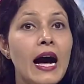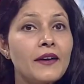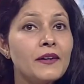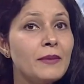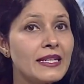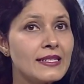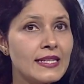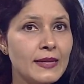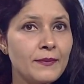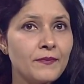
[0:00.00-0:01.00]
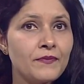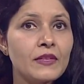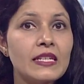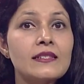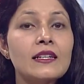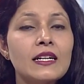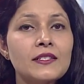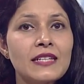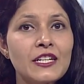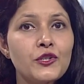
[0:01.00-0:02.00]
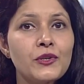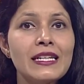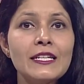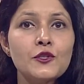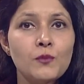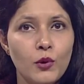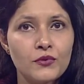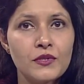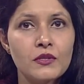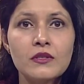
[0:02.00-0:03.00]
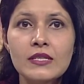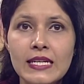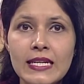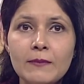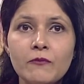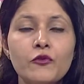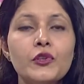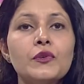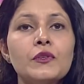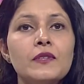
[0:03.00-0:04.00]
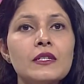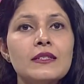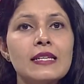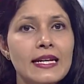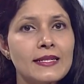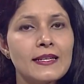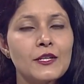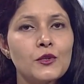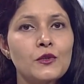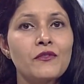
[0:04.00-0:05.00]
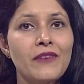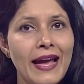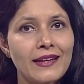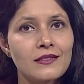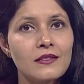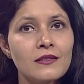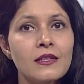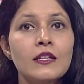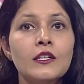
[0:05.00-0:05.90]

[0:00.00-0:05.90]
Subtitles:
RMSA is a centrally sponsored scheme for universalization of access